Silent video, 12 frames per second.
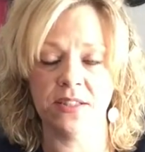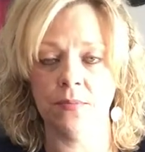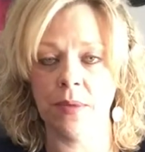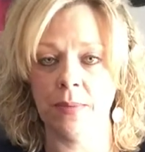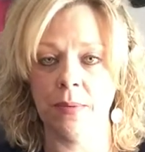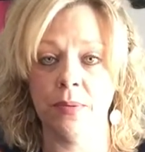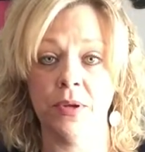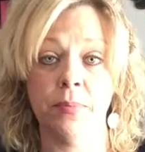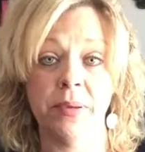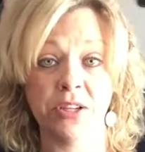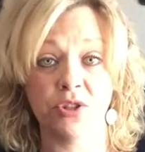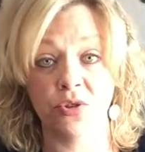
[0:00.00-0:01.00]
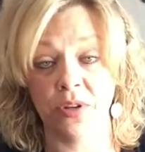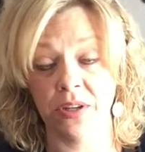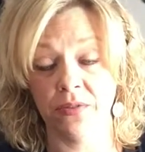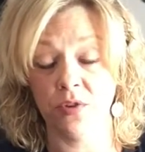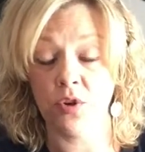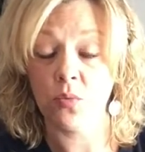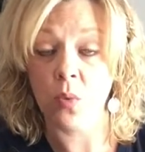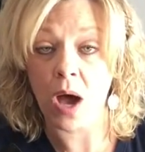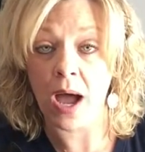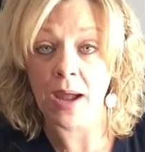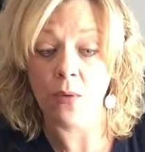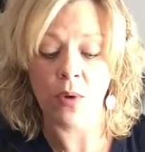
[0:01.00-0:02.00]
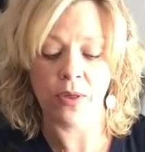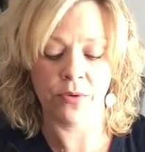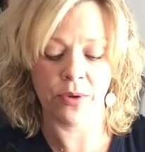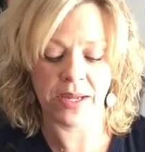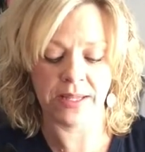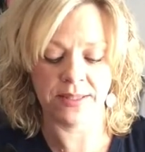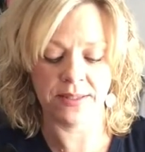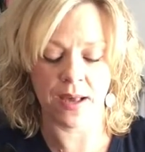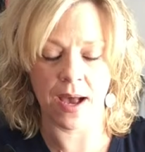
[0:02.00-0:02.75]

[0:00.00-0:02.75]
to maybe put a picture in of your why, whether it's,